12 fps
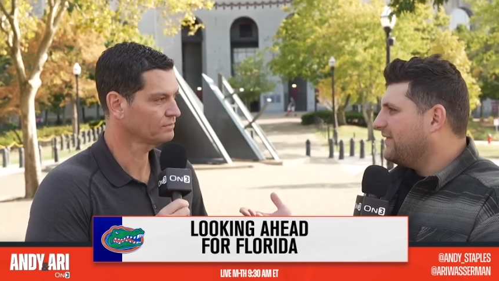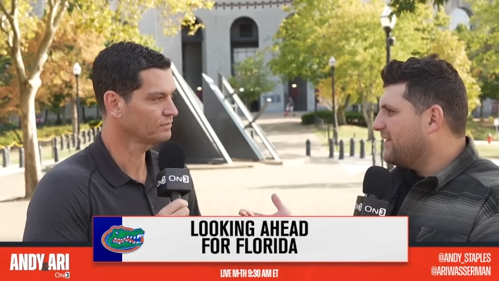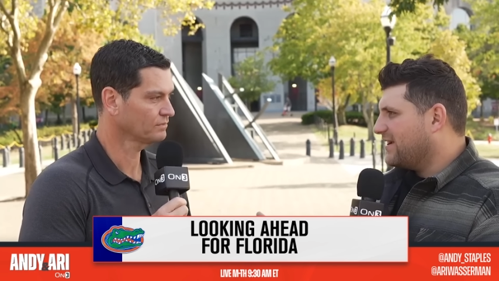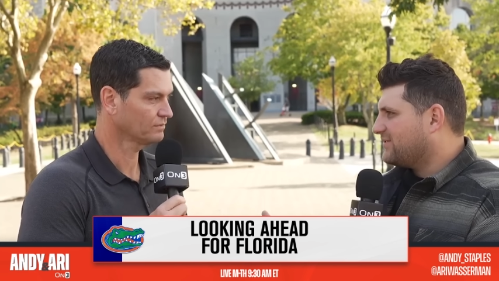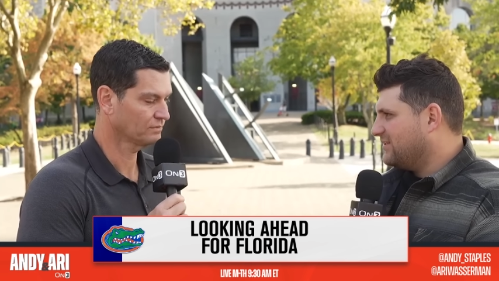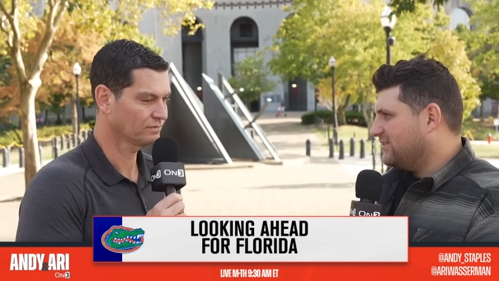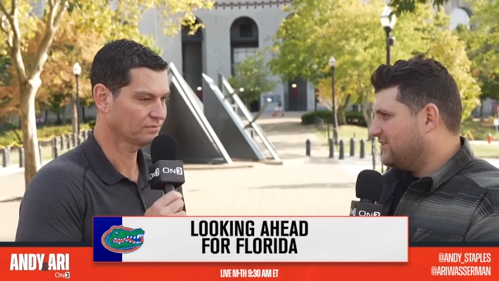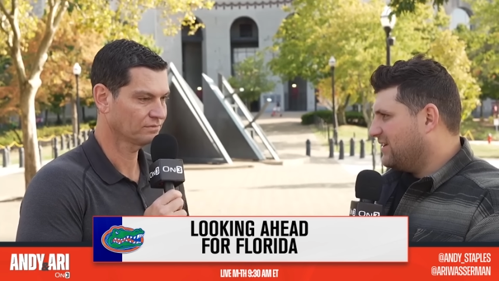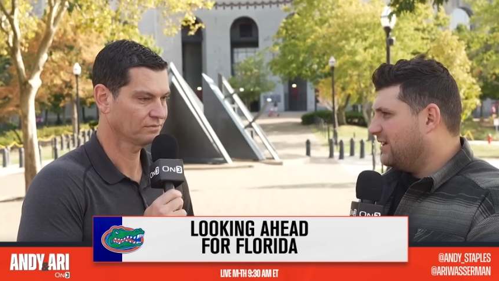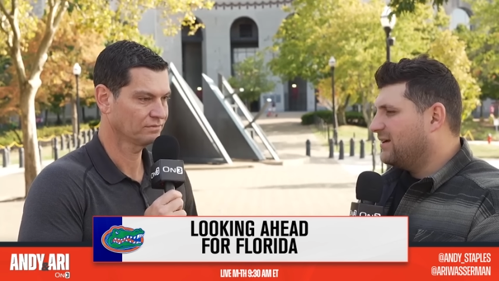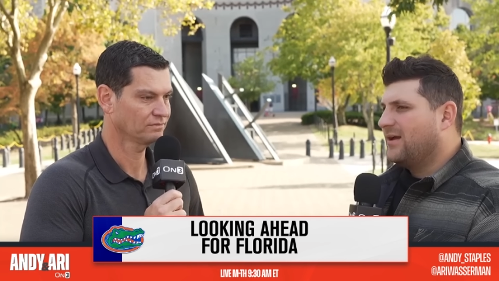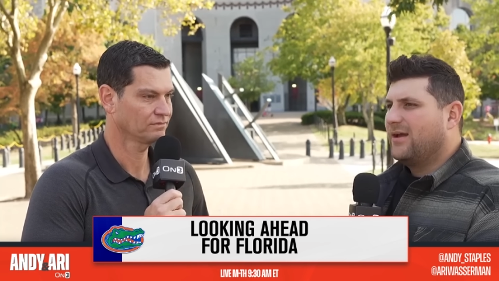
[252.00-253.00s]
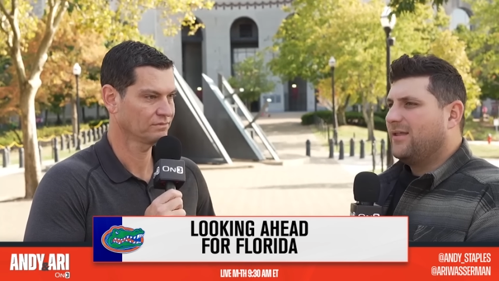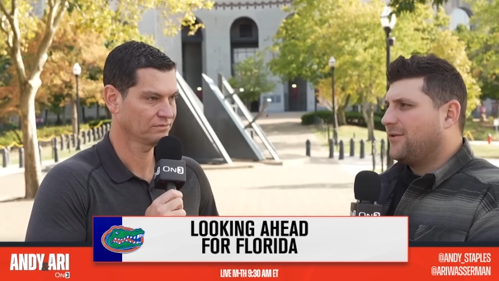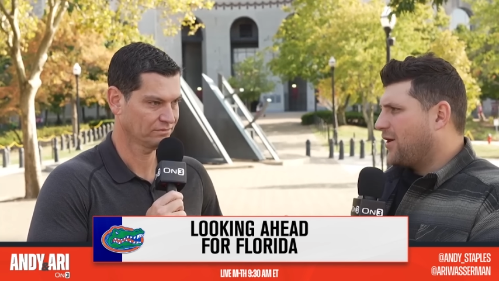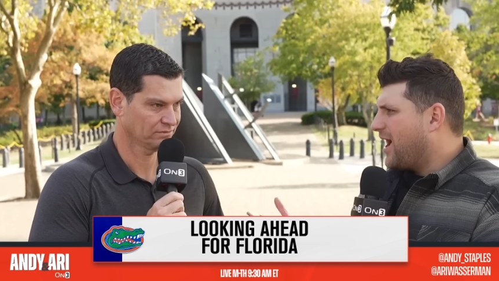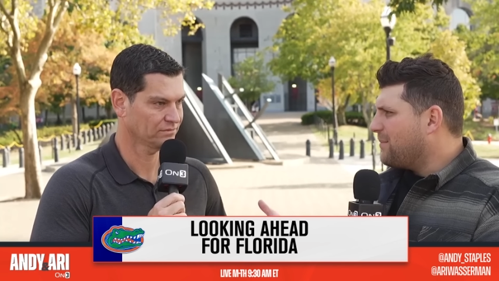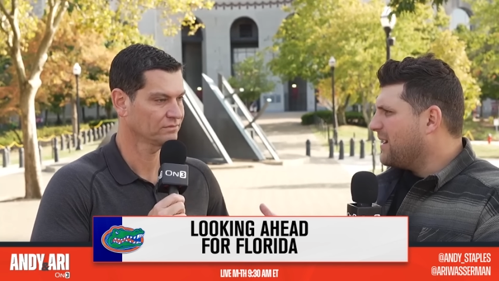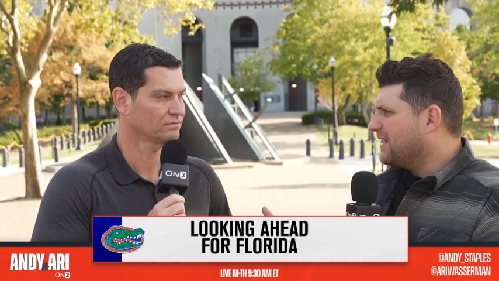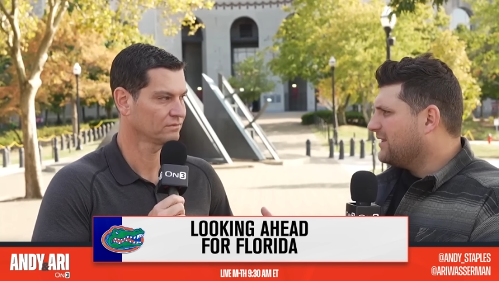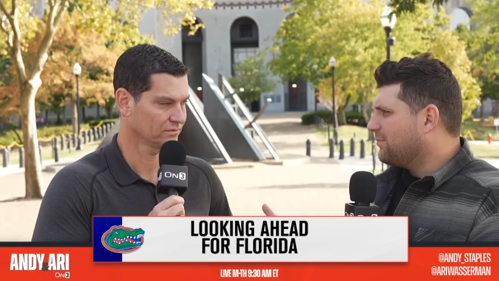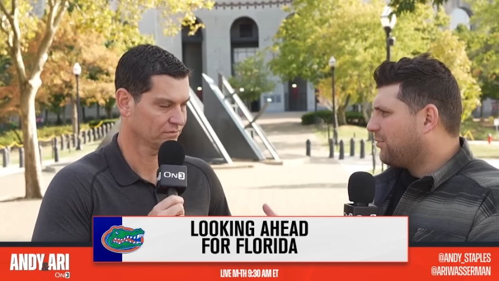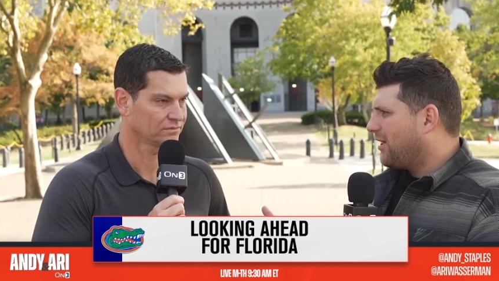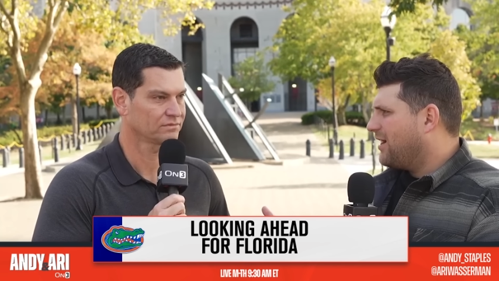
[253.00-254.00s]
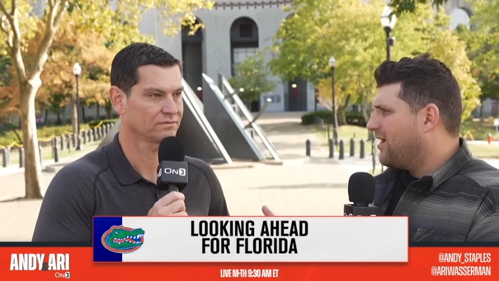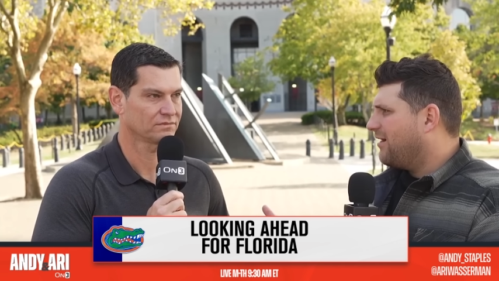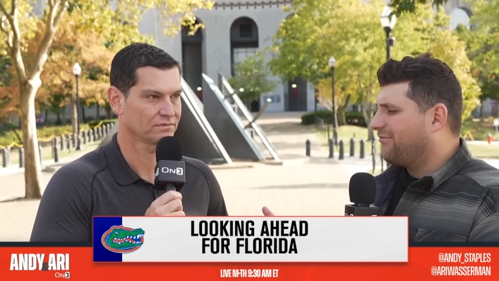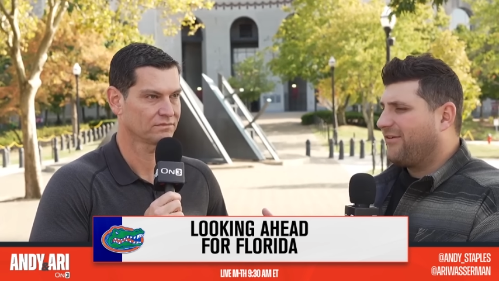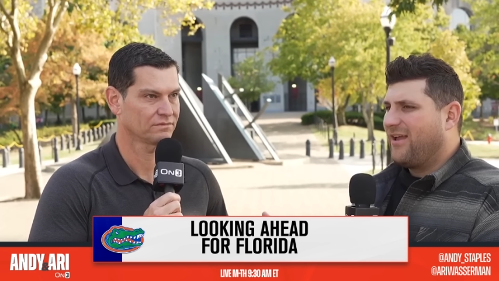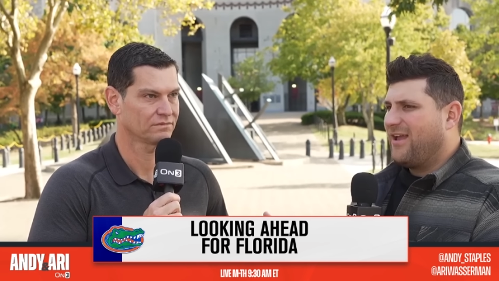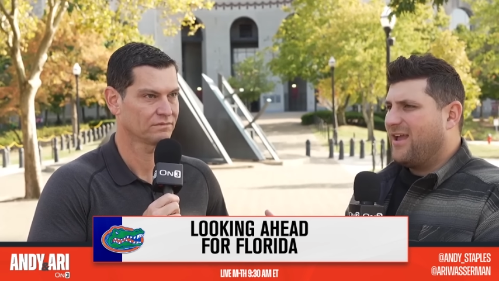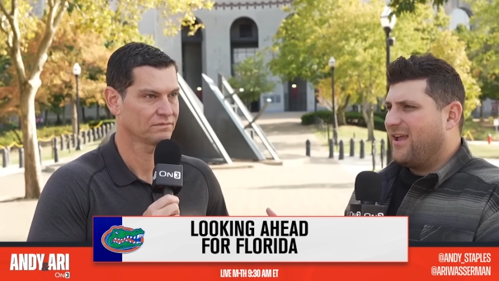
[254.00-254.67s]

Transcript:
Speaker 1: winning the SEC. They're not making the playoff.